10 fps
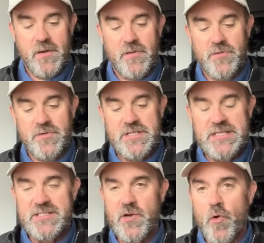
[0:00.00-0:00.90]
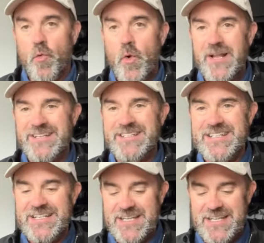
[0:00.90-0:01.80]
thirteen oh one
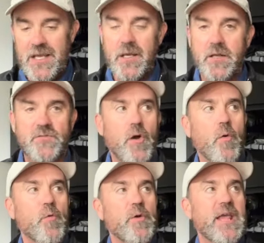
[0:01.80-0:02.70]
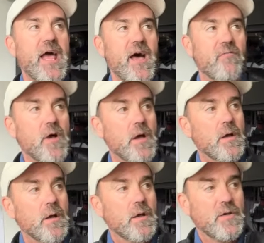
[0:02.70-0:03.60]
T. So we have
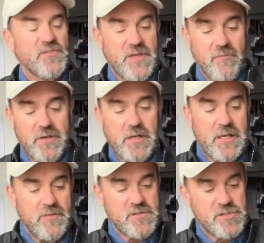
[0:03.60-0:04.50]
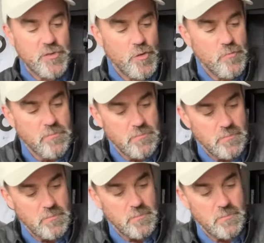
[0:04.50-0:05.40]
seven in the tube,
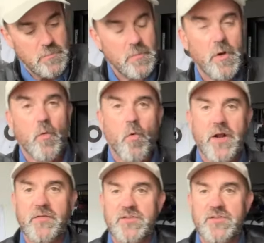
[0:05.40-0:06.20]
one in the